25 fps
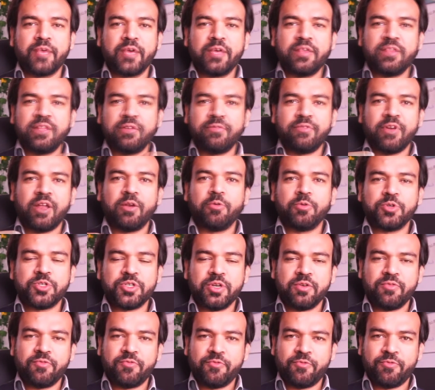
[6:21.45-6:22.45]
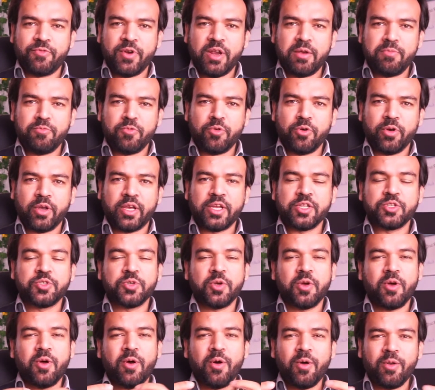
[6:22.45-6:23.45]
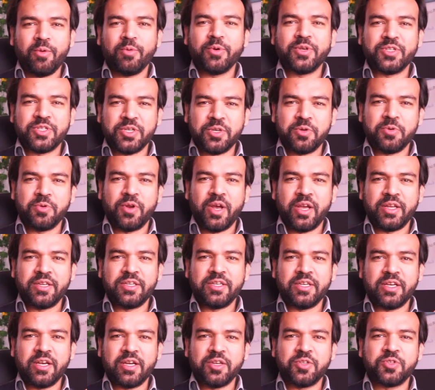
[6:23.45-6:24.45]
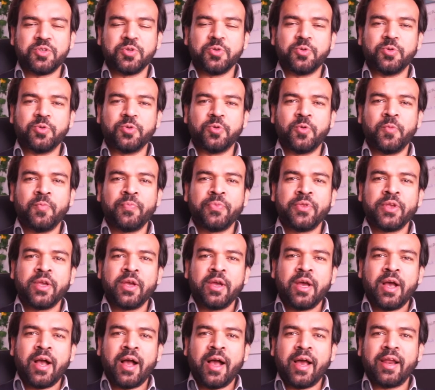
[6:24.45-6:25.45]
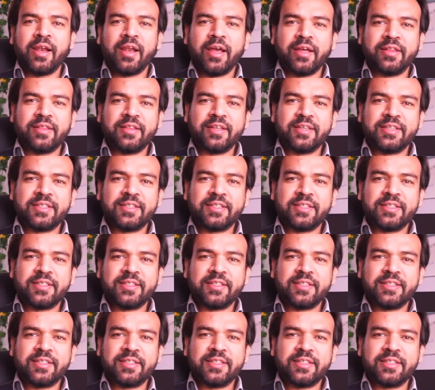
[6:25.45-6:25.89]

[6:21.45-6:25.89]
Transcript: In the evaluation framework, it's always a good idea to highlight the